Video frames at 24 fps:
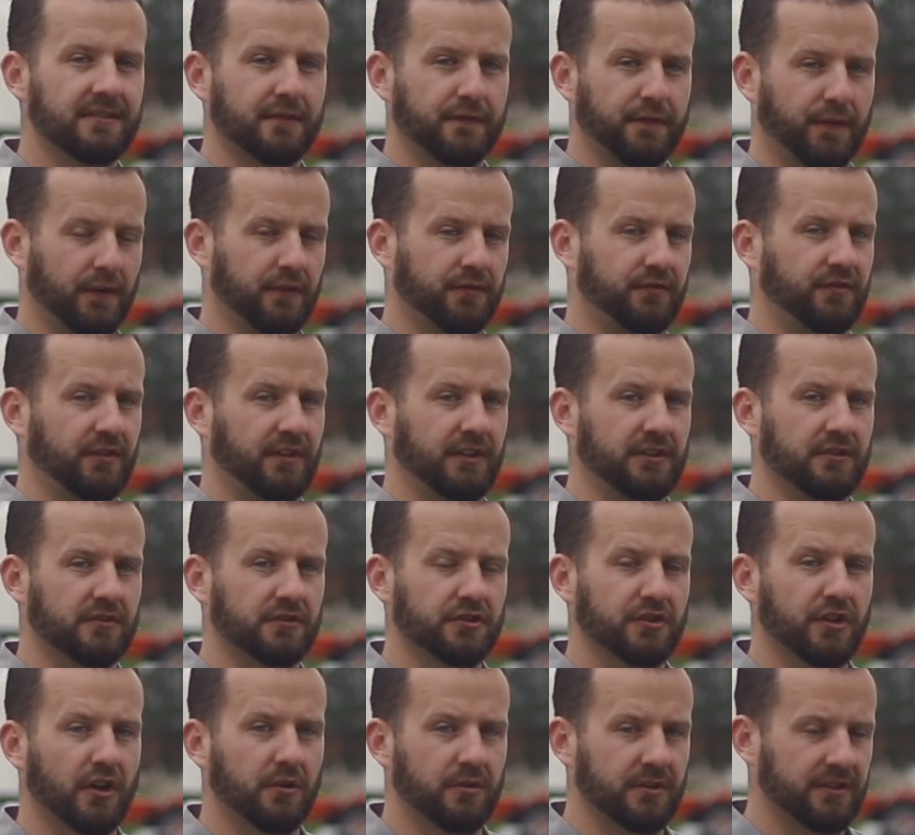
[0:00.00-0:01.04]
The first thing you'll
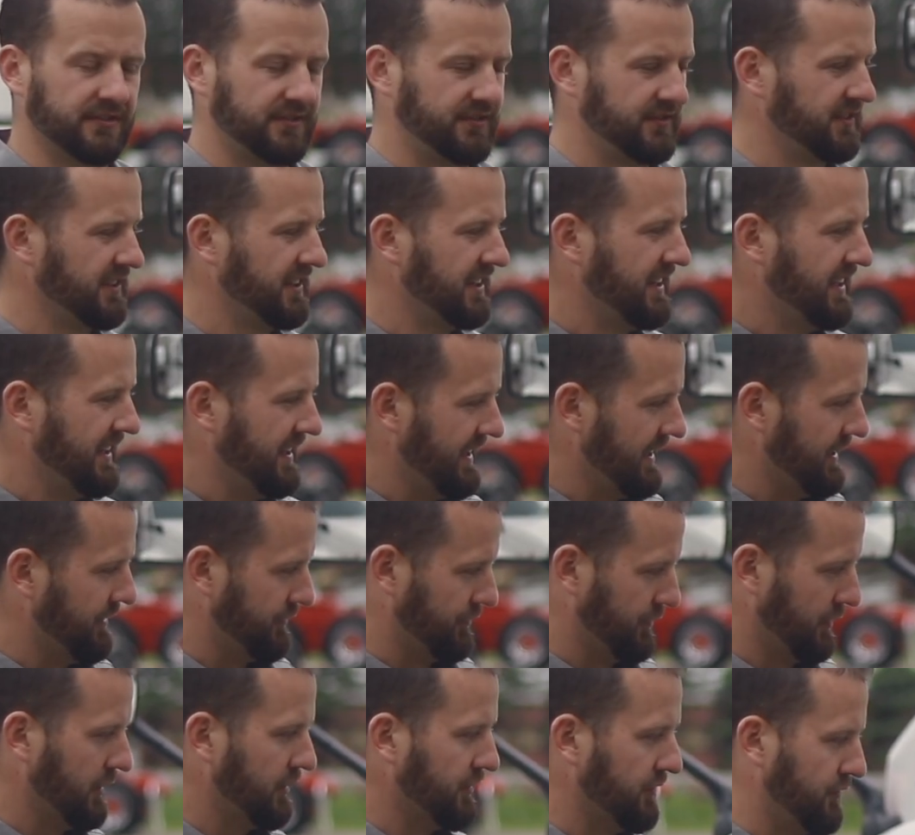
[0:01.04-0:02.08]
notice is
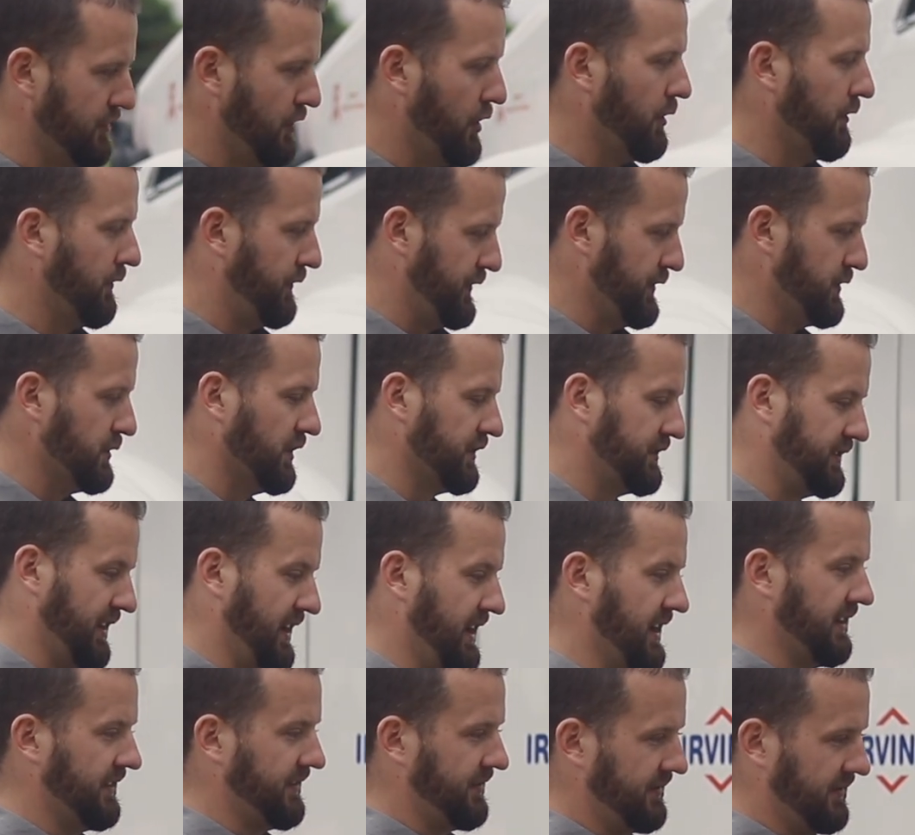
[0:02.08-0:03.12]
there is no fuel
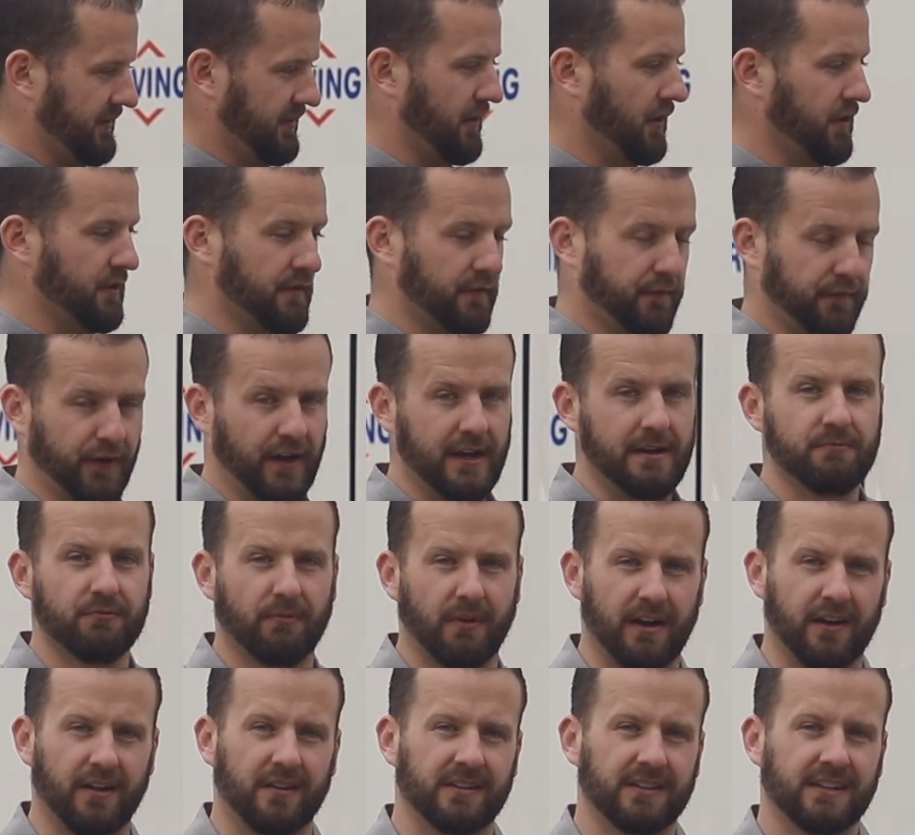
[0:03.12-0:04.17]
tanks on the frame
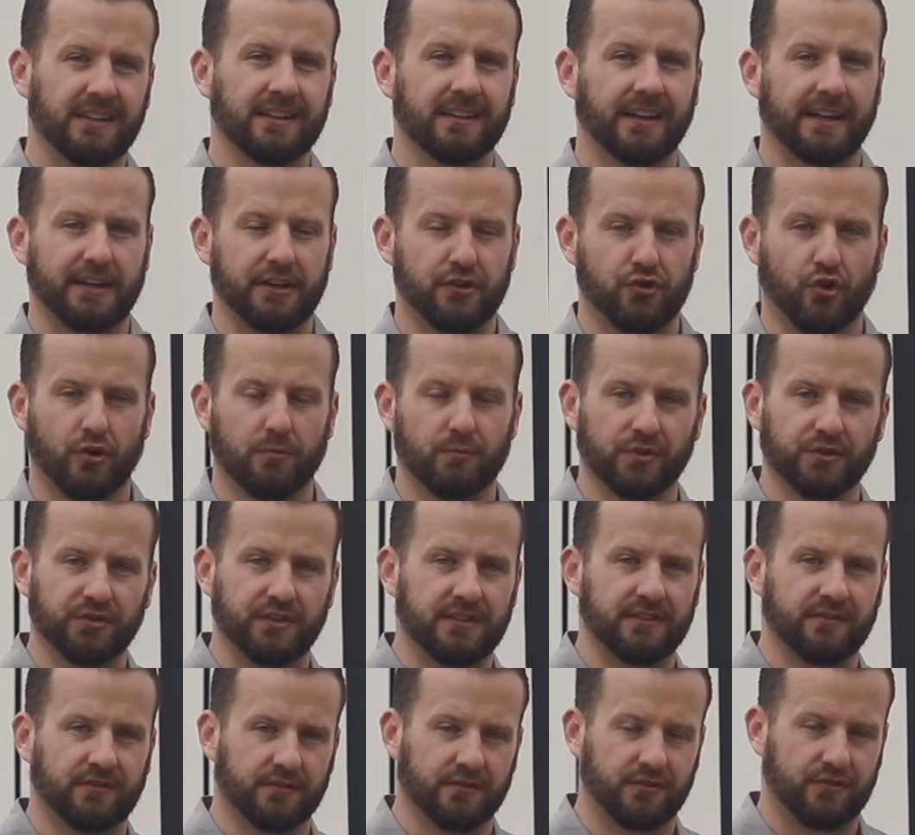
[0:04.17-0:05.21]
rail like a normal
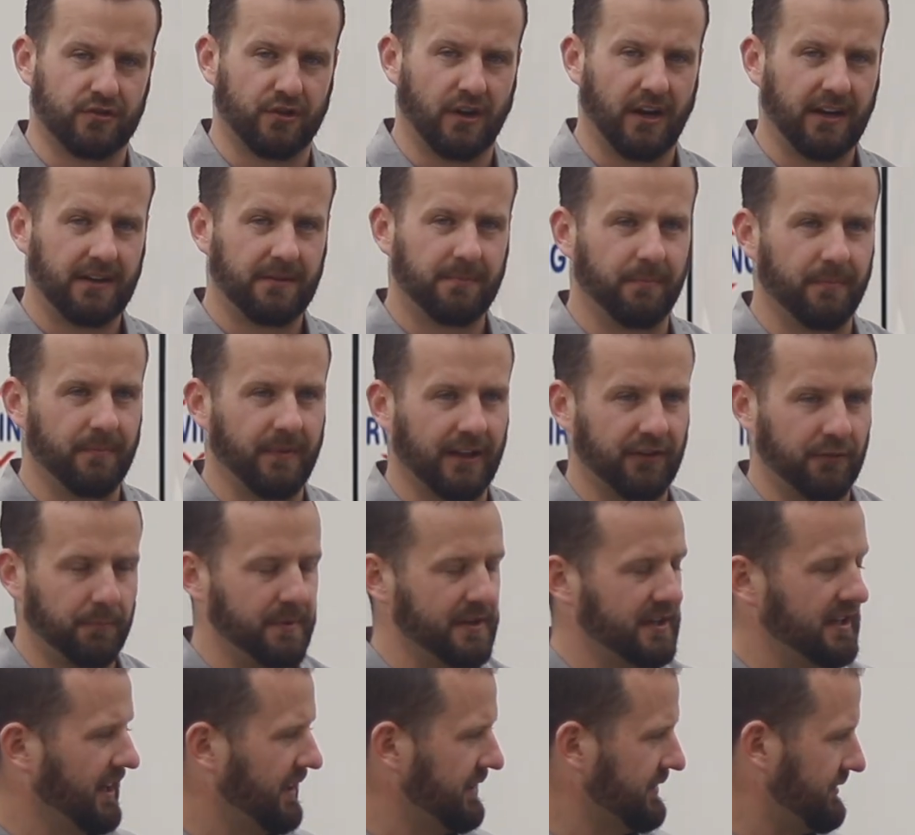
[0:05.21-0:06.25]
diesel truck. That's
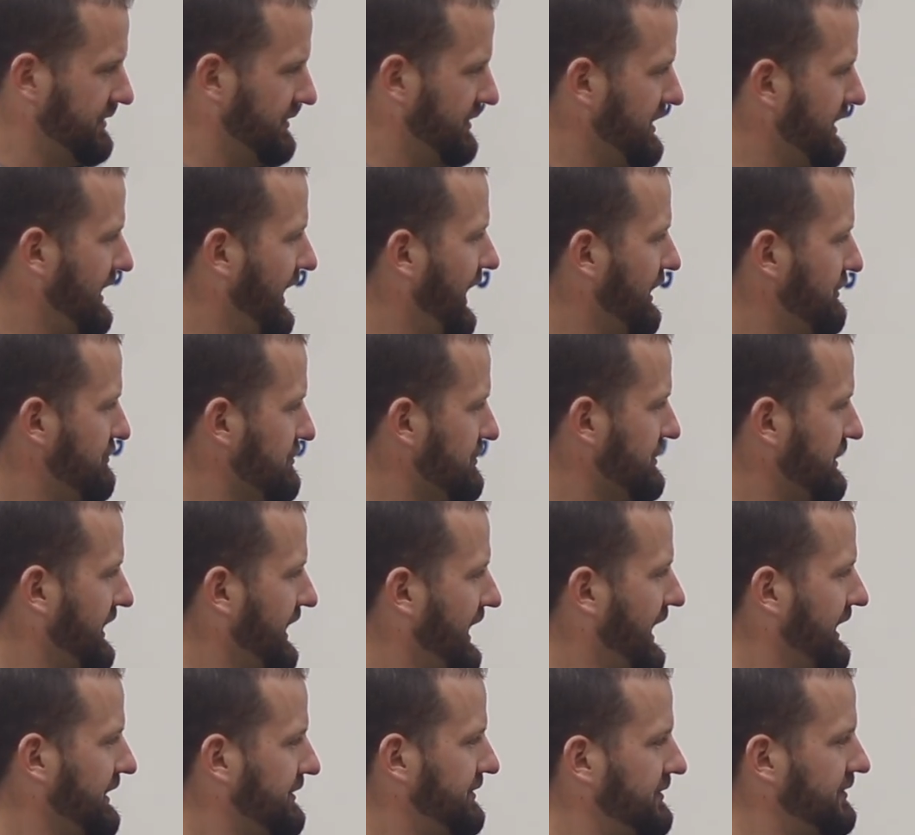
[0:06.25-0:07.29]
because the natural
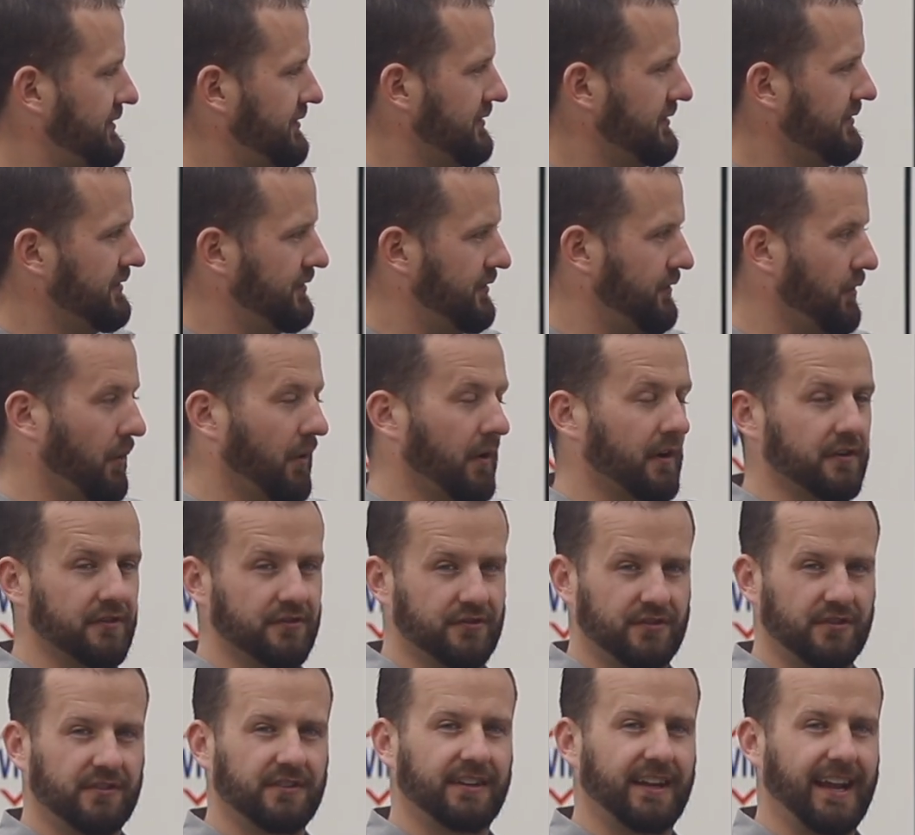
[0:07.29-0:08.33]
gas
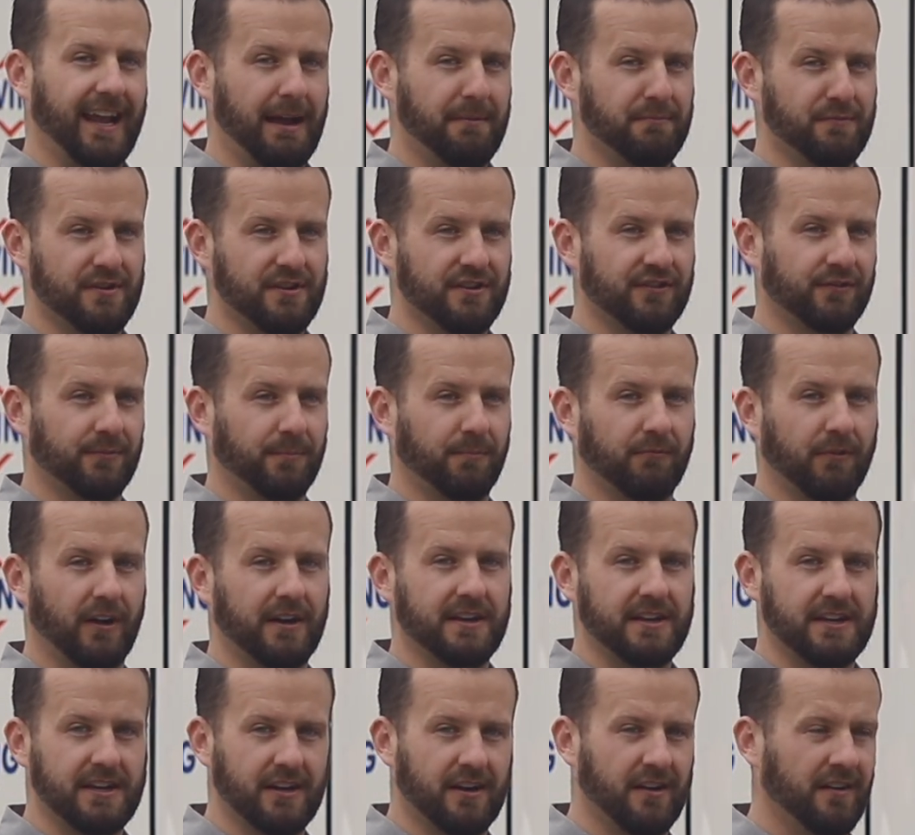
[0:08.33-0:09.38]
storage cabinet is
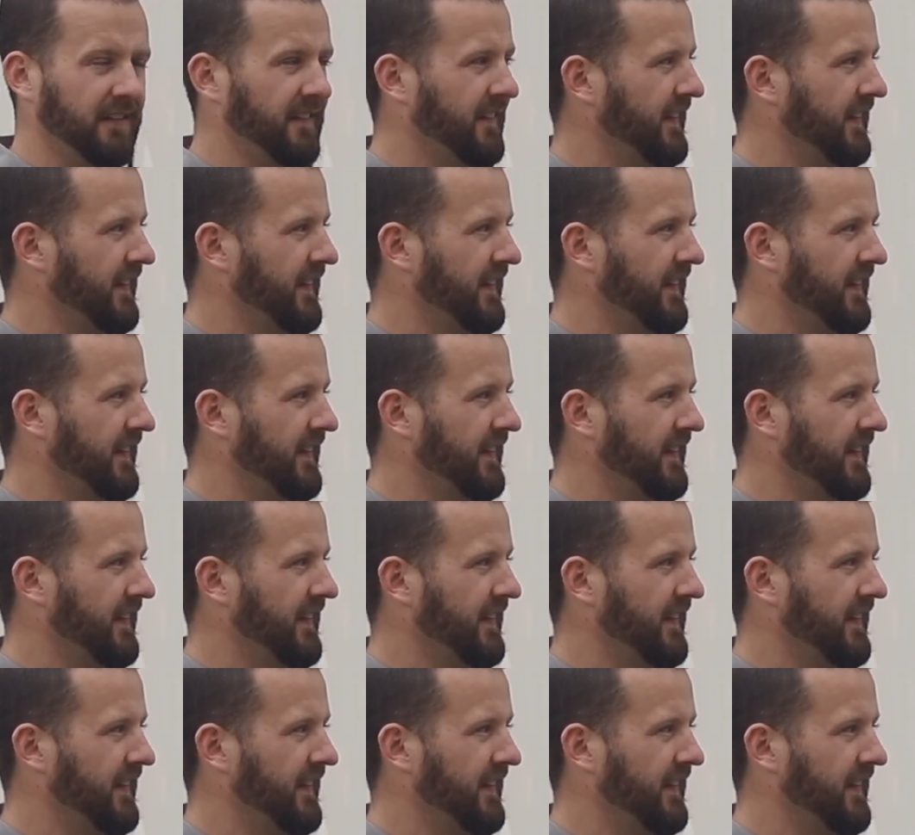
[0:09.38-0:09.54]
right here.